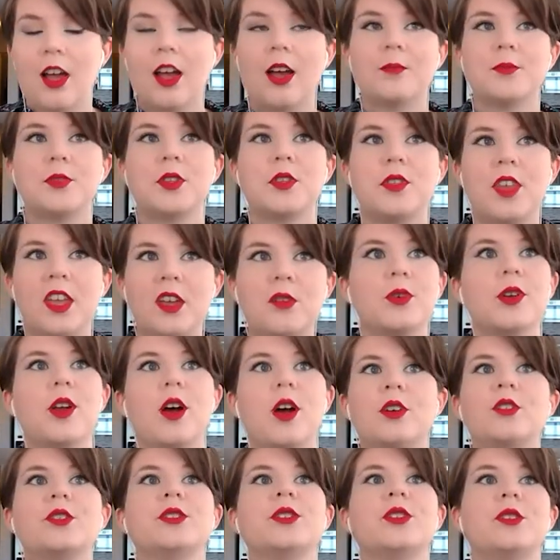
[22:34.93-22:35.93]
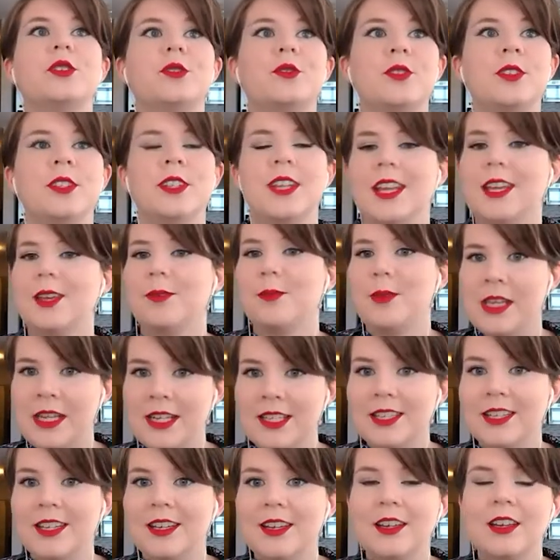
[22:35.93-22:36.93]
So they would also take meat
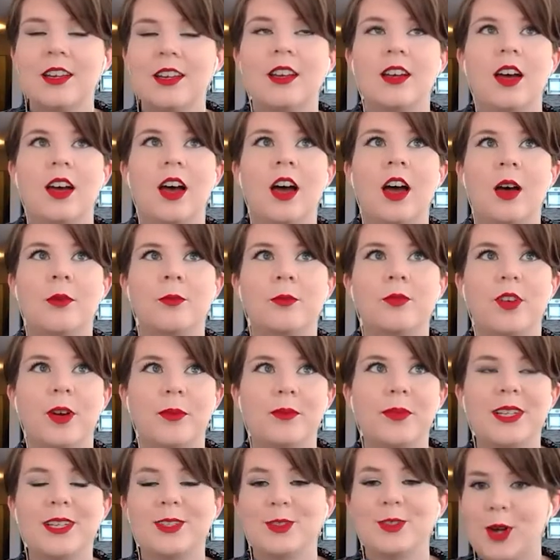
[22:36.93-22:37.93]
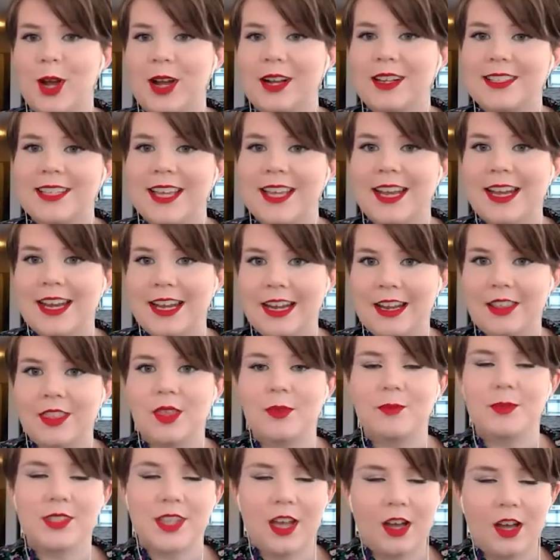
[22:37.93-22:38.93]
from these trucks and eat it
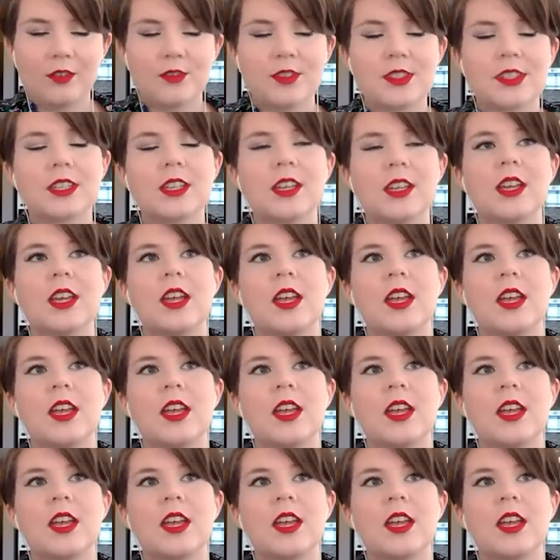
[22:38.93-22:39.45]
themselves.